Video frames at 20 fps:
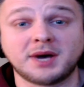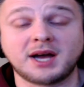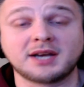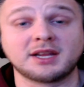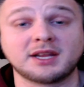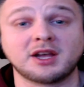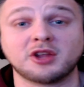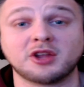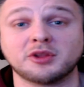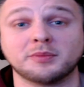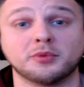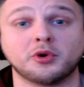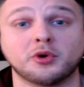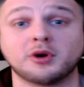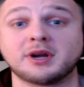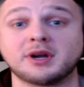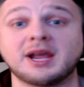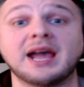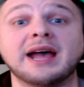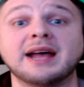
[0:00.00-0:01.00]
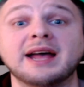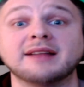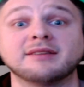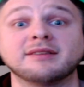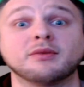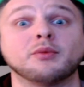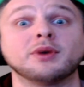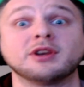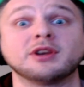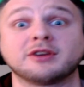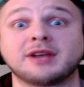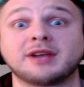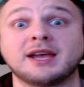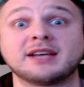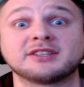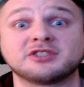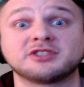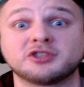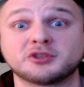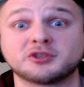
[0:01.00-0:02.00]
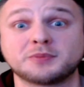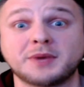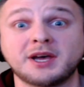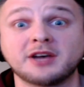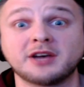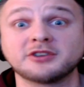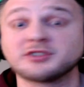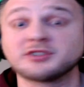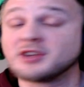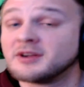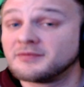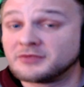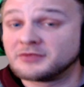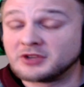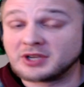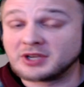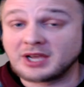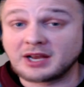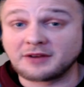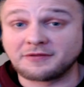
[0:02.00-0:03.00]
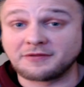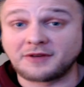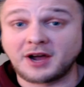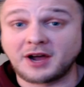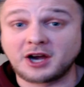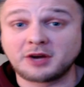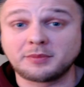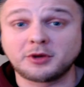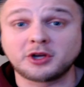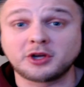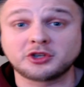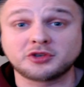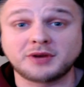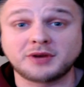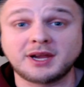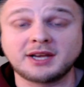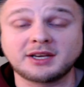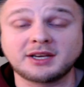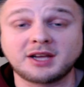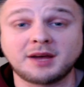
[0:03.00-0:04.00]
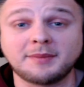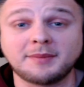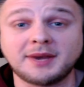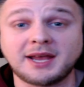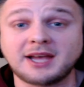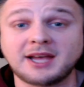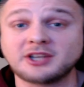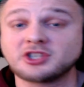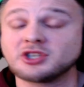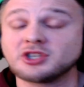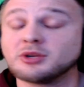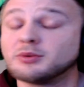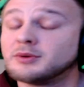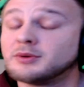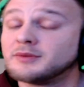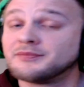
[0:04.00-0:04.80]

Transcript: on the board, and when you cast your spells, you get a Fireball train coming at you.